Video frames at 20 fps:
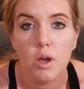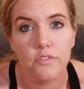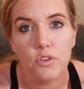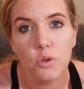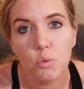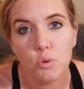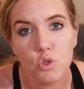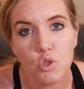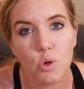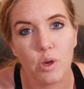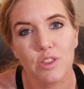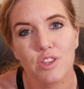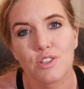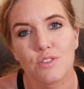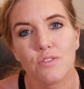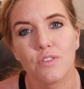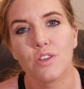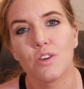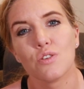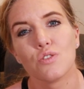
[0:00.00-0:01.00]
If you enjoyed
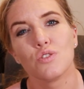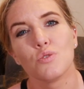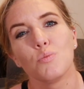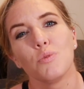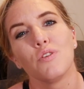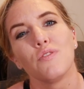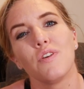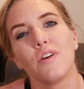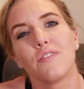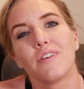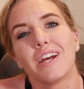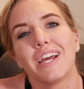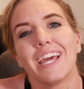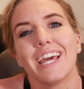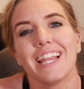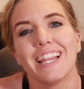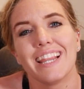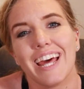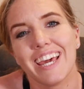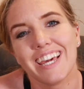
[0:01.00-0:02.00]
this video, do me a favor,
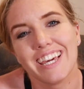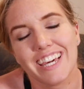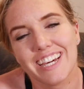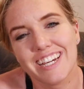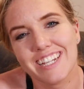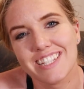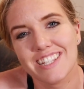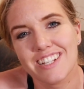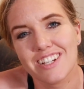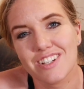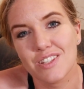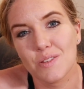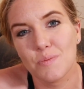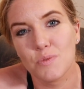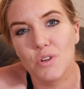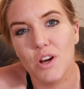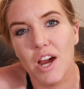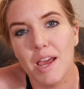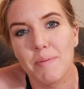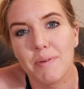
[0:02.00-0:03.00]
hit like, consider
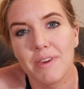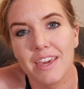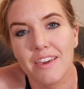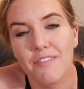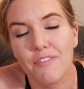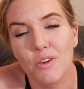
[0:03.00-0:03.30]
subscribing.